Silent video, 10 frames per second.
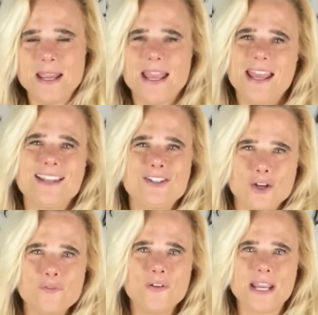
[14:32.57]
And
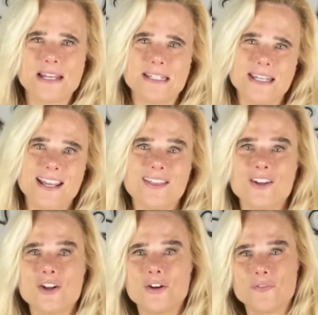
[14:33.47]
don't forget to hit the
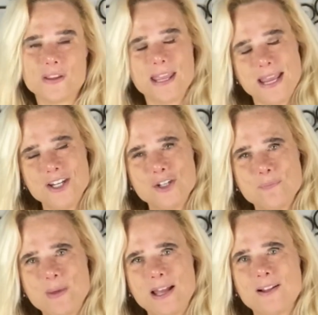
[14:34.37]
notification
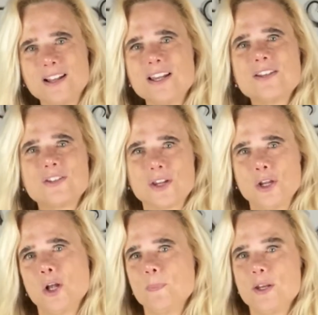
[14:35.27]
bell so
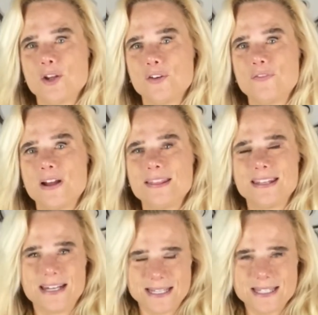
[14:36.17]
you'll be notified the
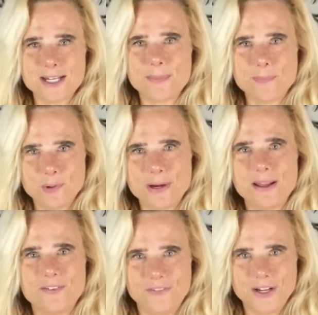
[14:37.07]
next time I put
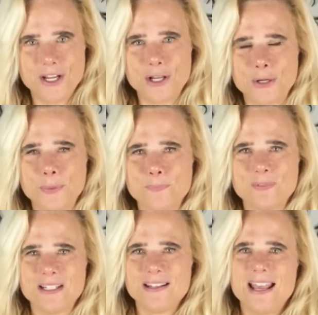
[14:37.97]
out a video.
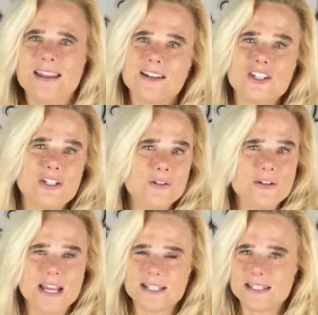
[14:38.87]
And until
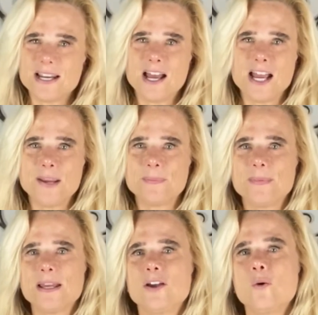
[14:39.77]
next time,
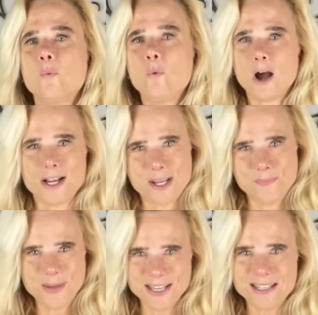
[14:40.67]
walk in
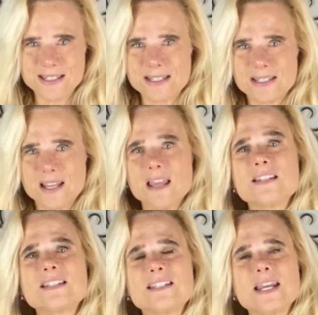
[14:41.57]
peace
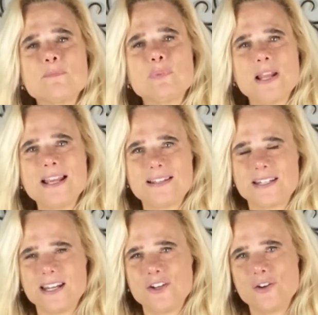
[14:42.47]
and stay blessed
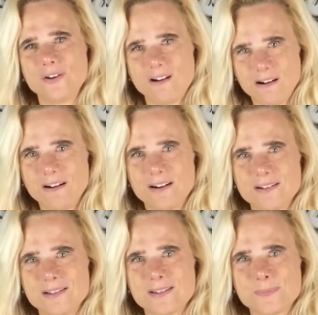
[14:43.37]
in your
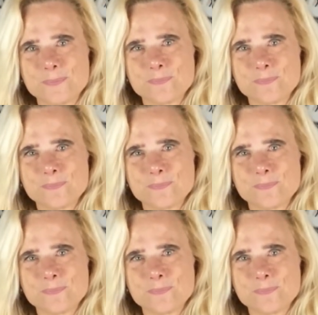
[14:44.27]
hearts.